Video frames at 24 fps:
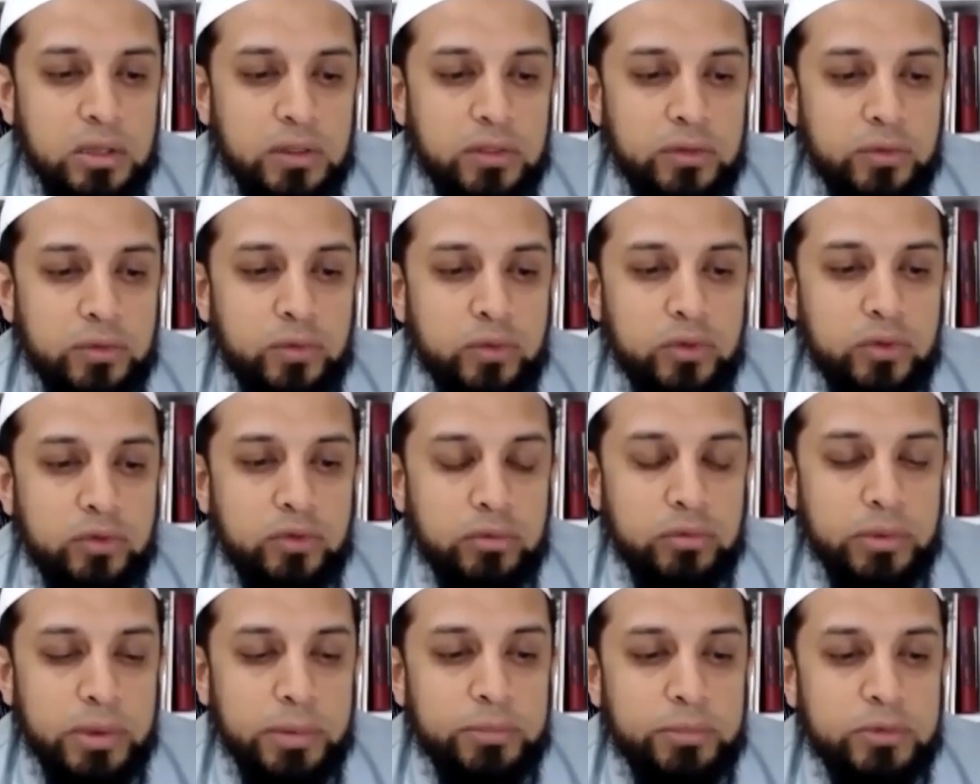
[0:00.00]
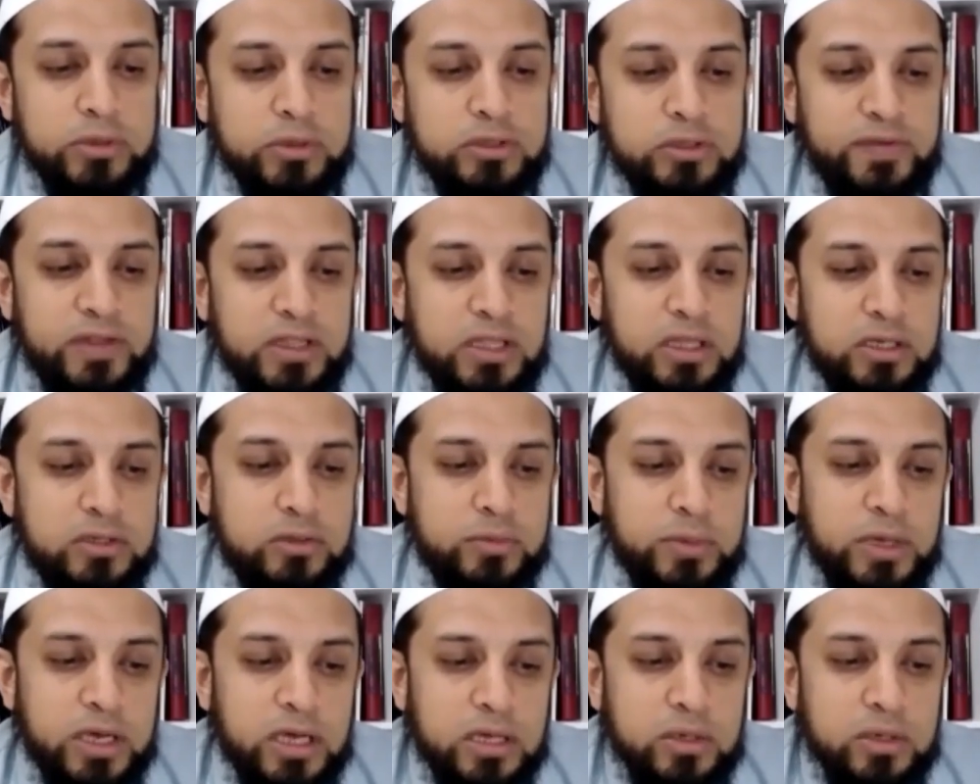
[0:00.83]
through the remembrance of Allah
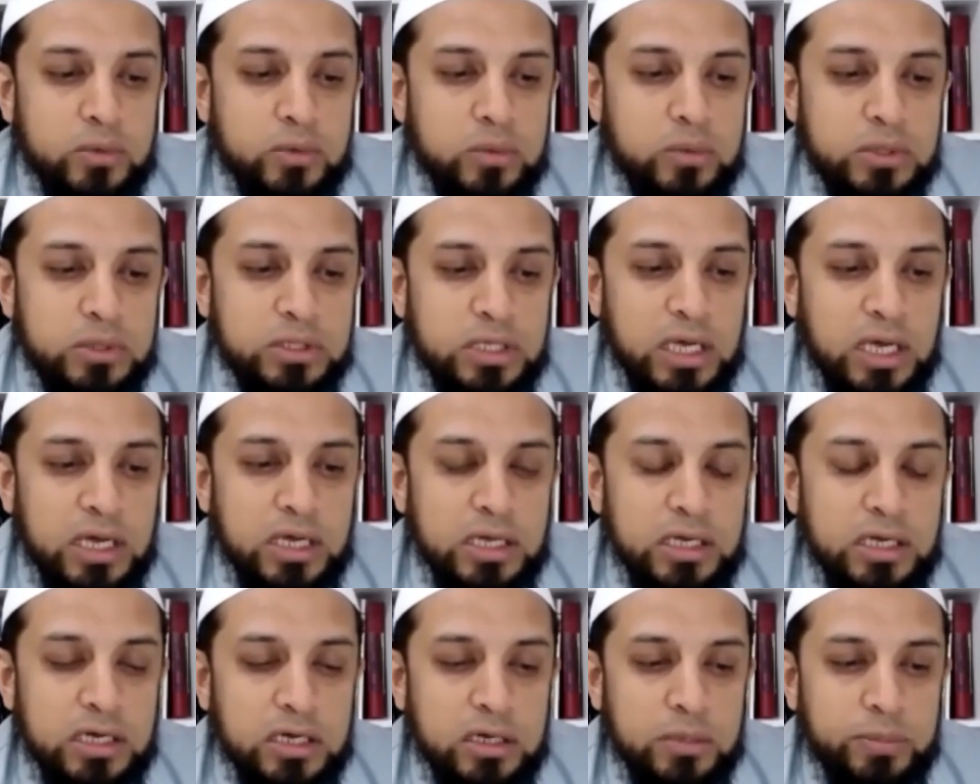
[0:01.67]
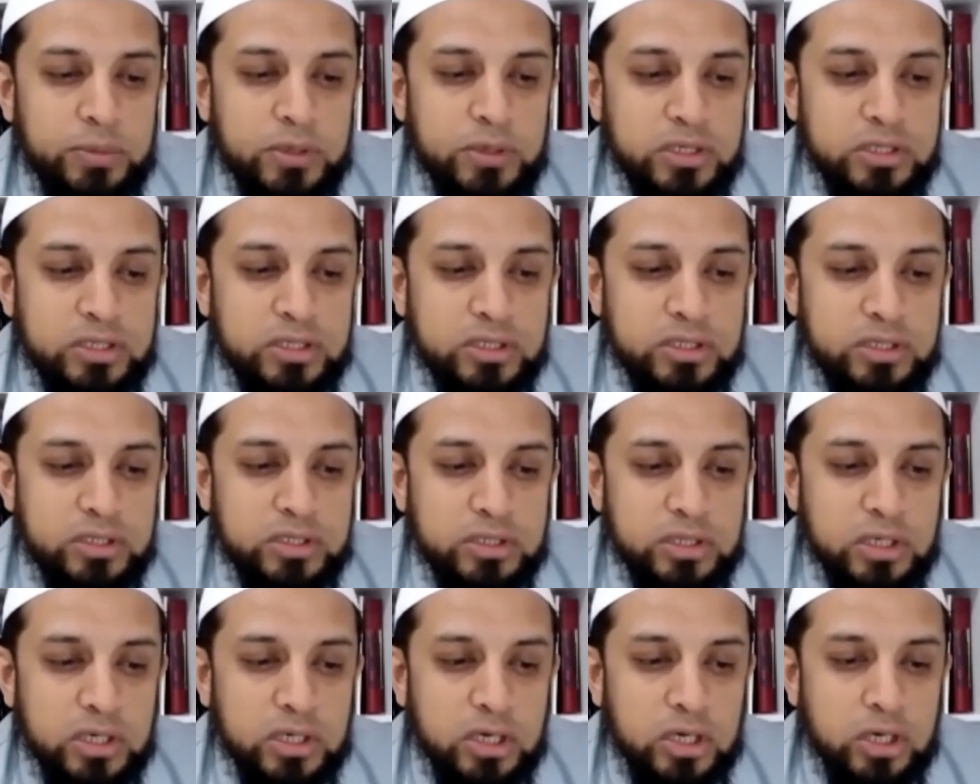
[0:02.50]
subhanahu wa ta'ala, a
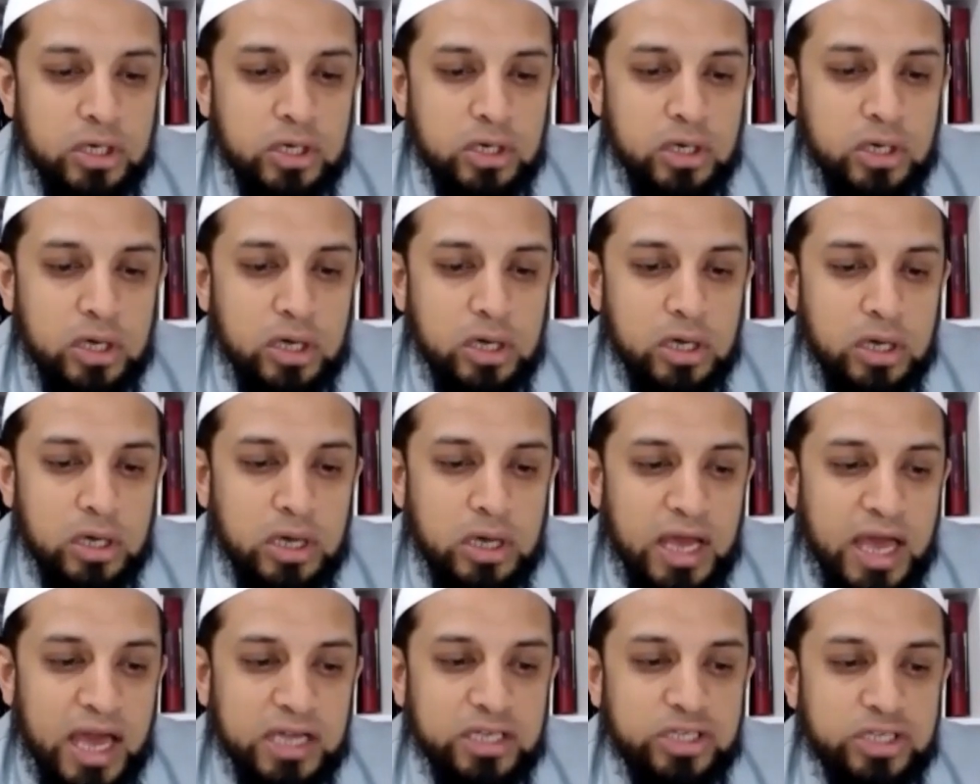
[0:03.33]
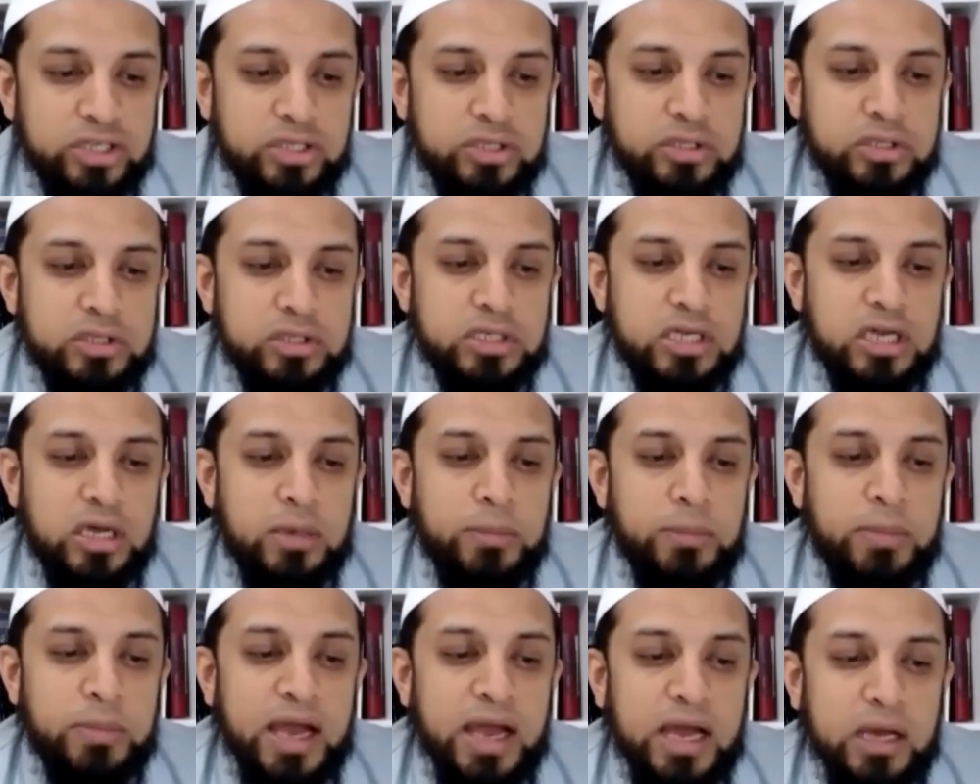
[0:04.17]
person's actions
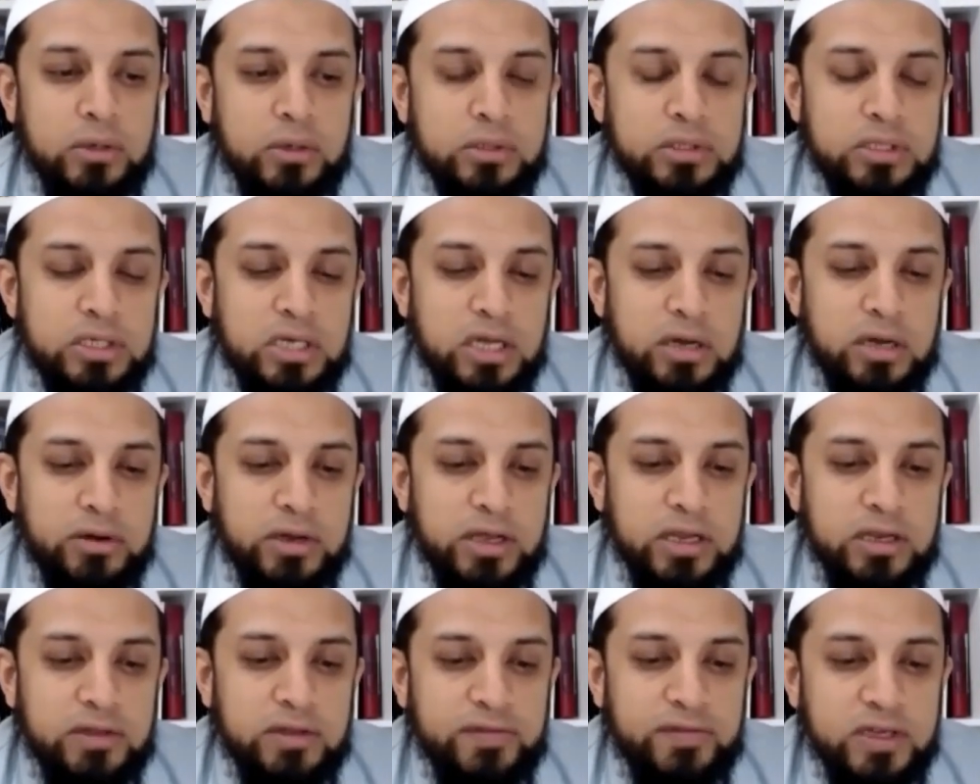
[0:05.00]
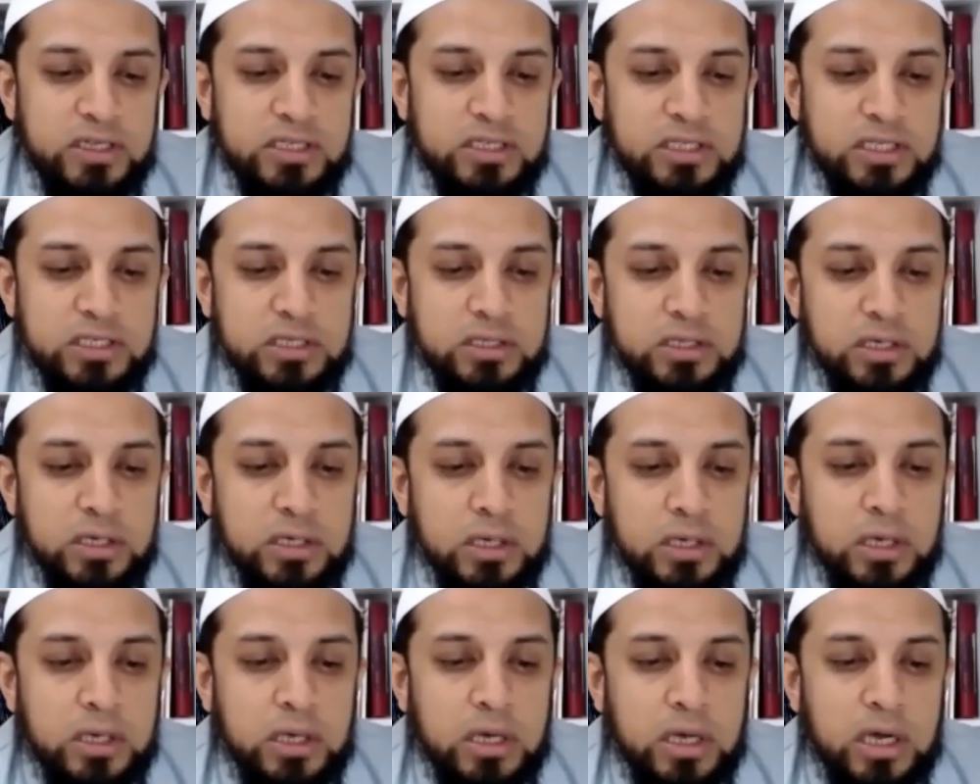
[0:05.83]
come out and are elevated.
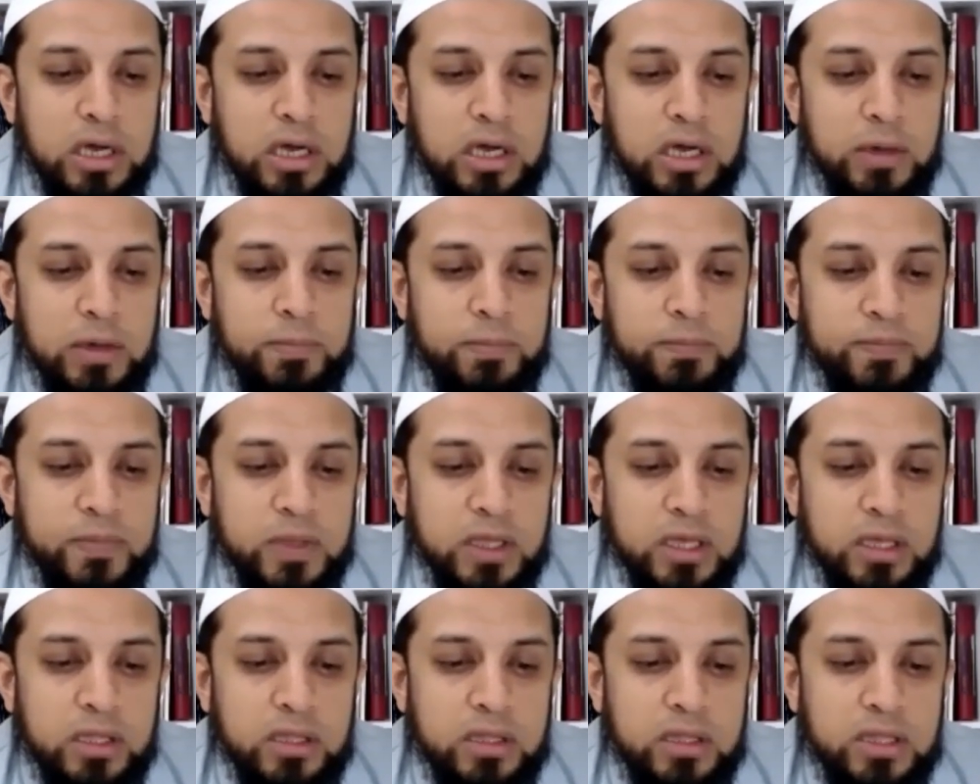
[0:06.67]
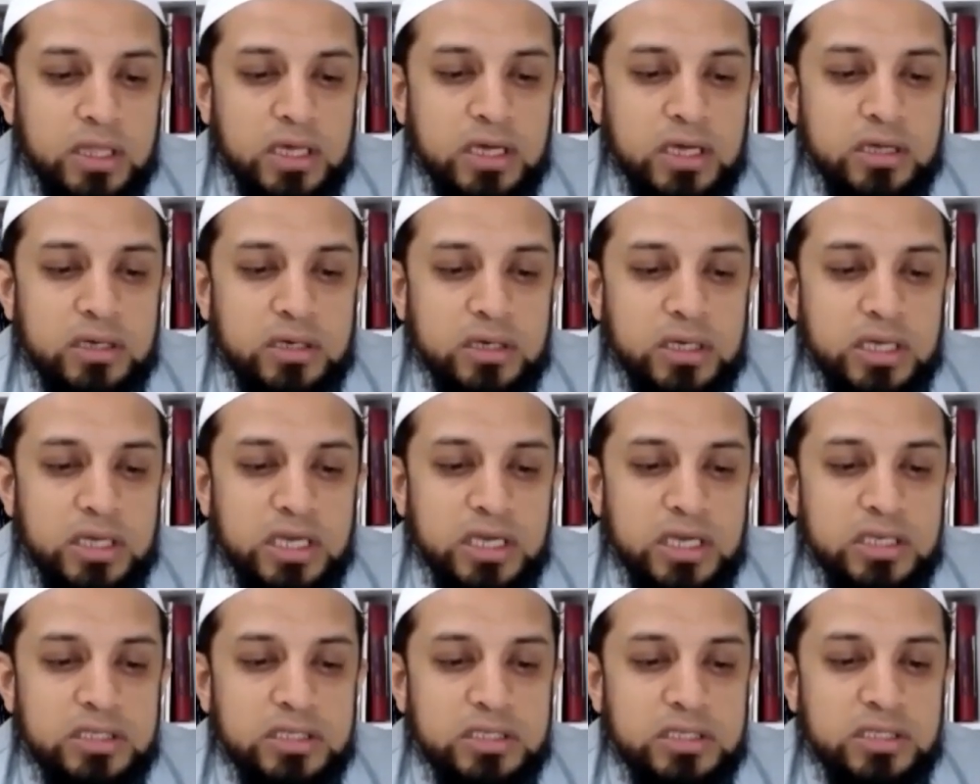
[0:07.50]
Dhikr
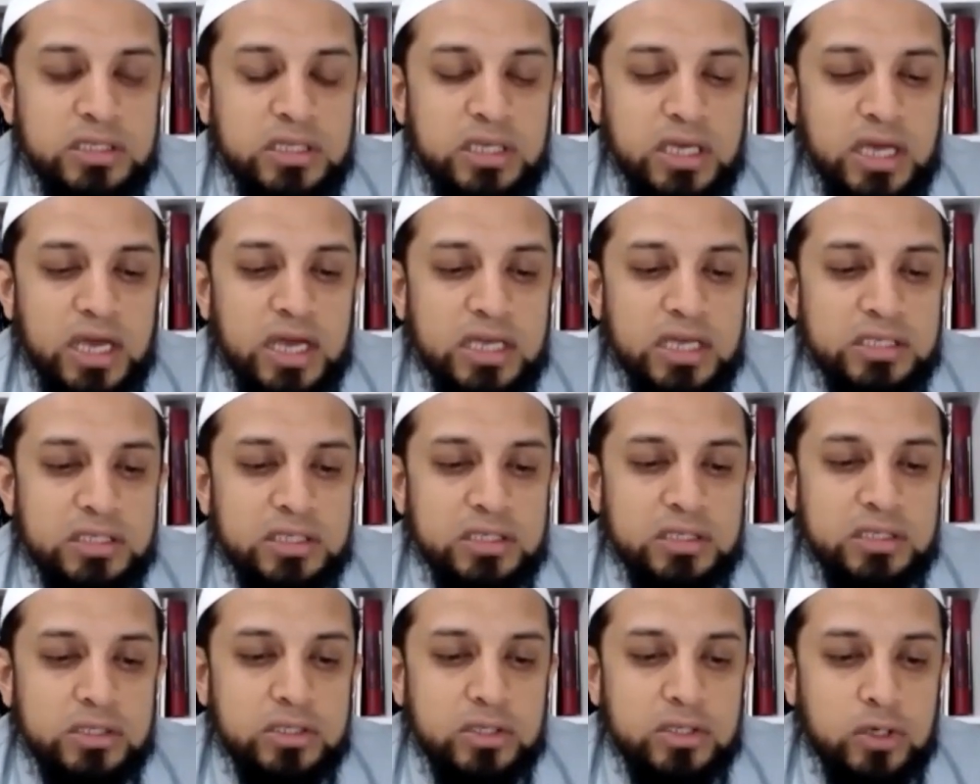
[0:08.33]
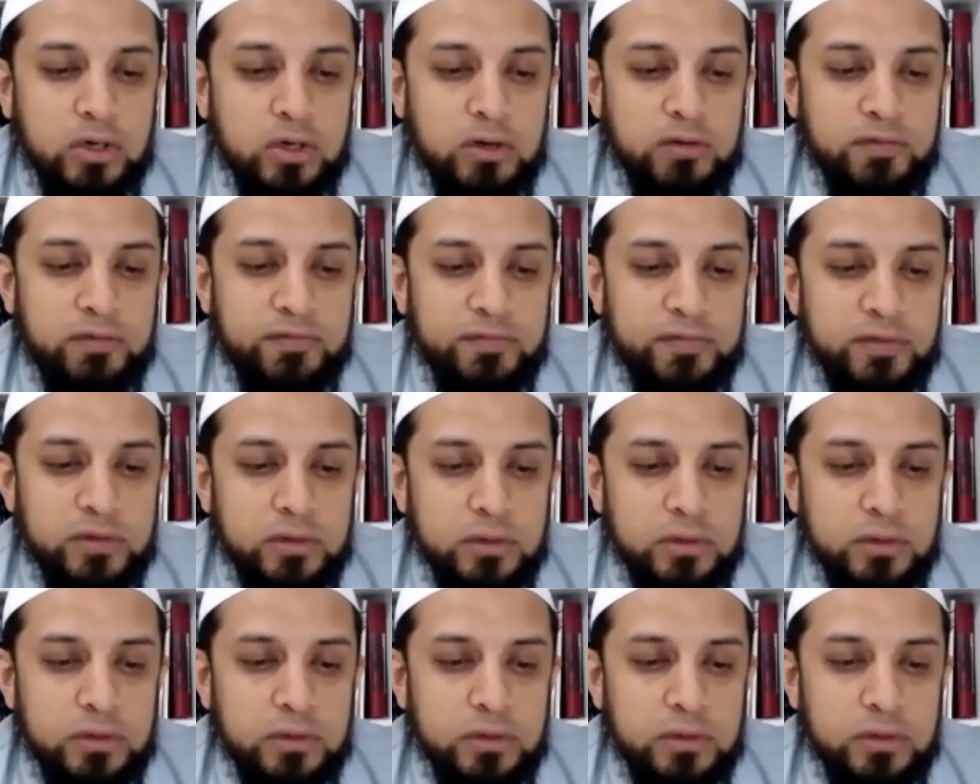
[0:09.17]
is the essence of